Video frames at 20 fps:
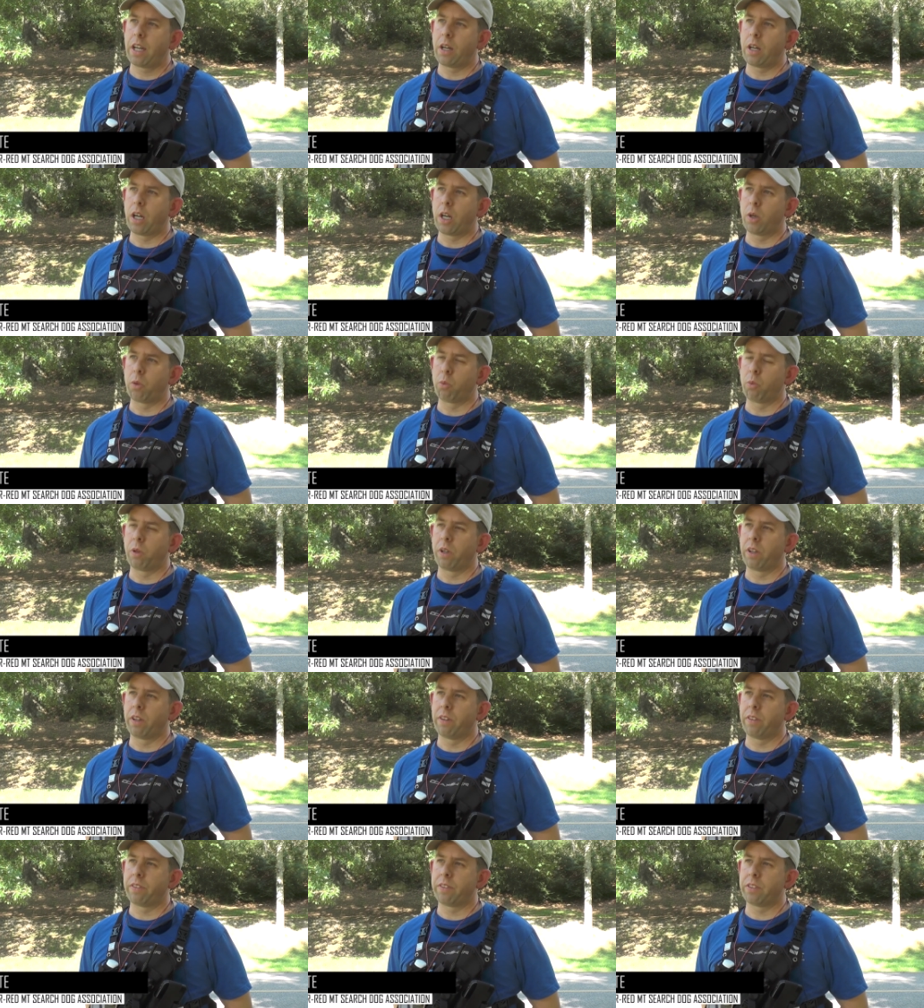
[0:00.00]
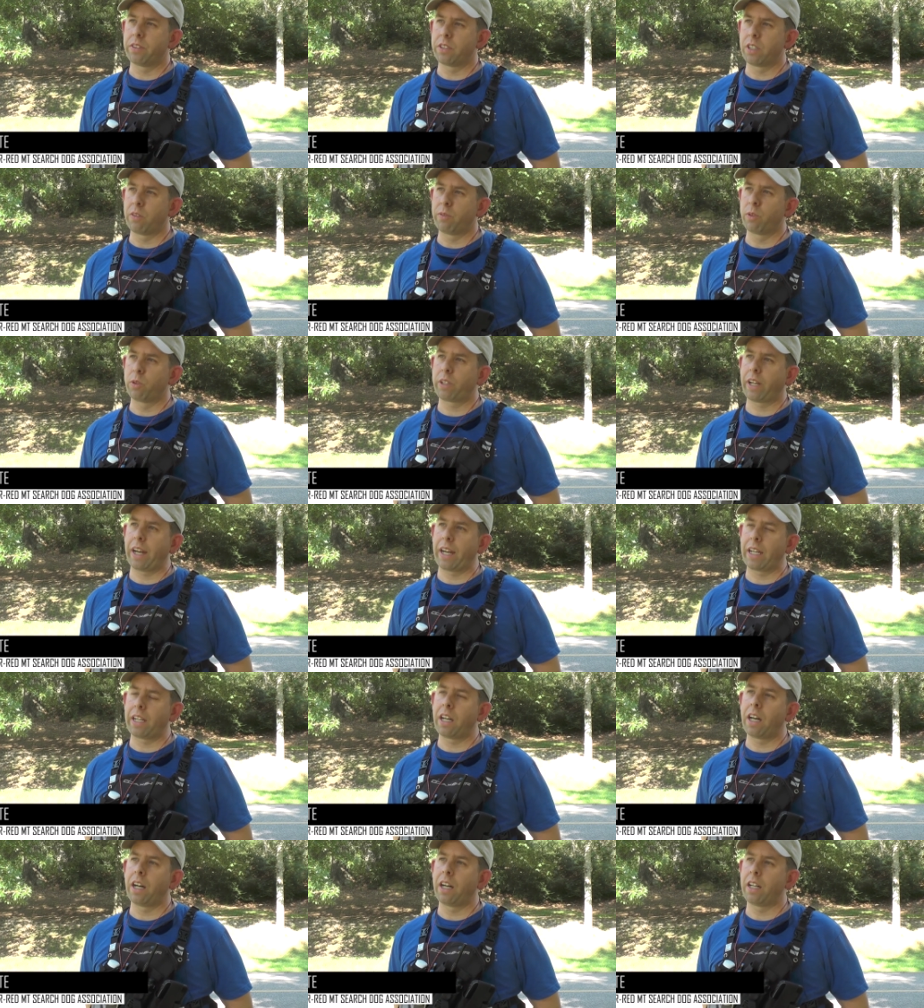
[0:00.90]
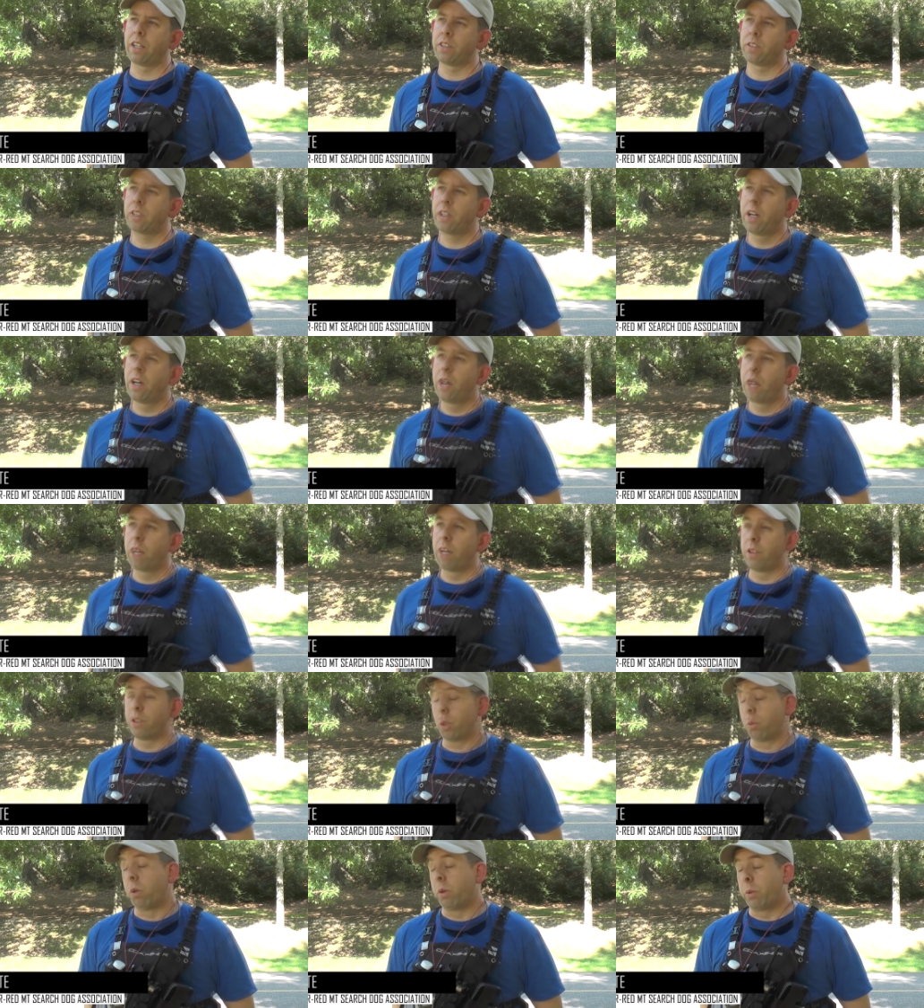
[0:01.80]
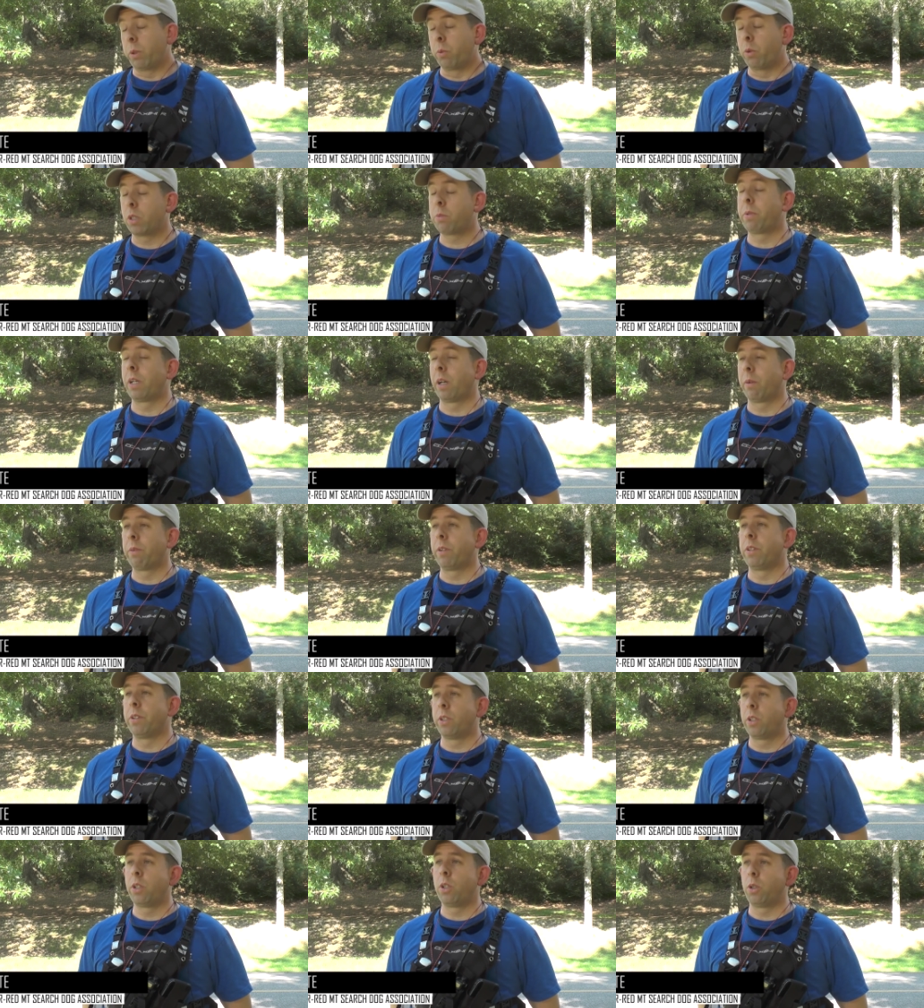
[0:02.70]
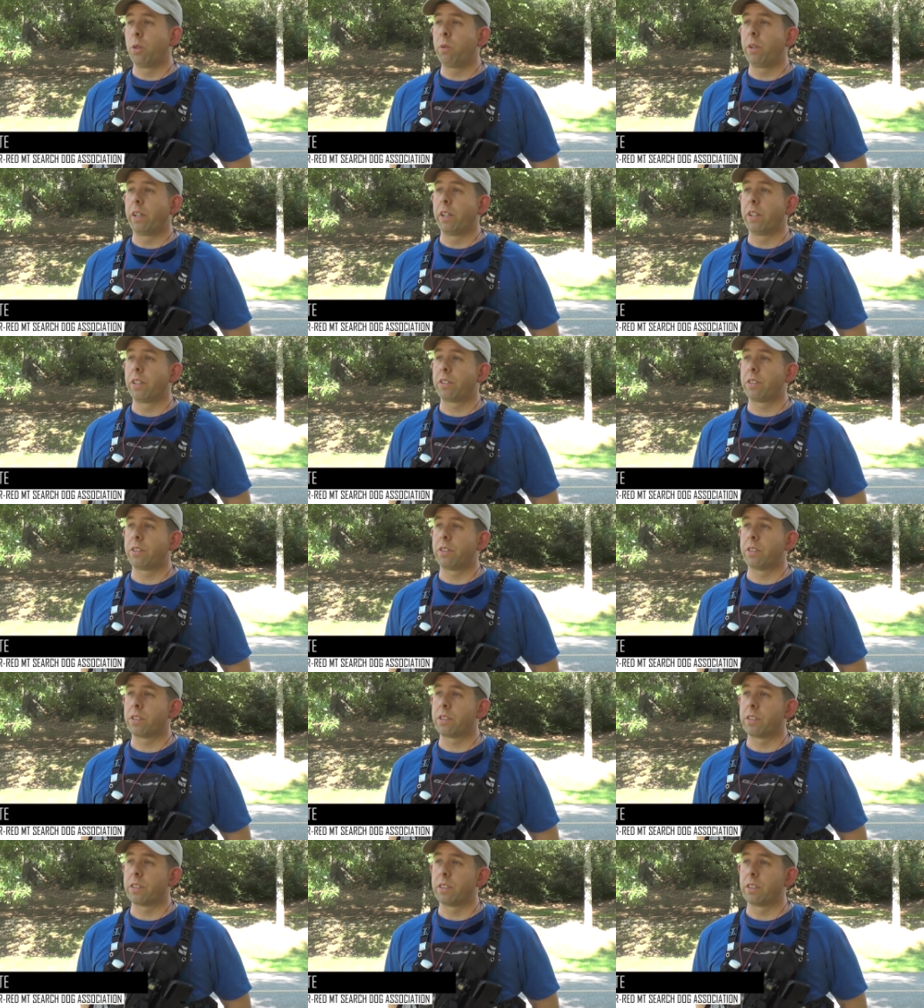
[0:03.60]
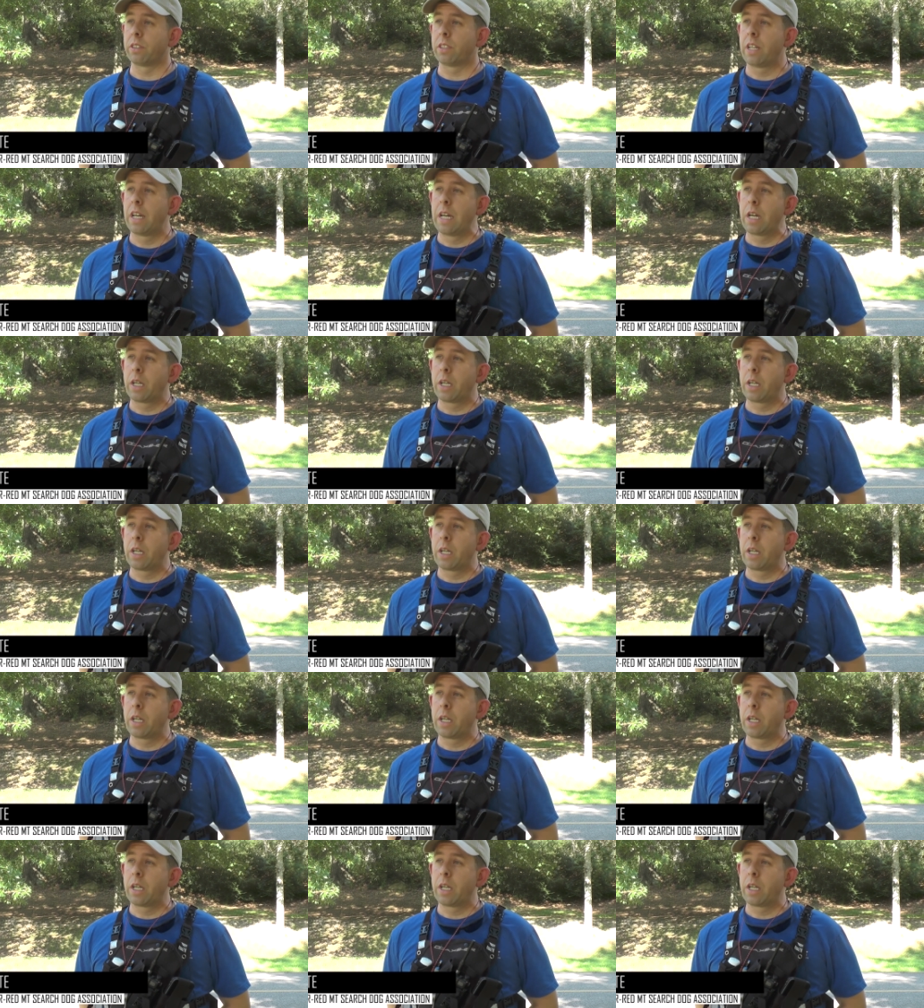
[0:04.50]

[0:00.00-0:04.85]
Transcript: uh, with several canines and so what we want to be able to do is just to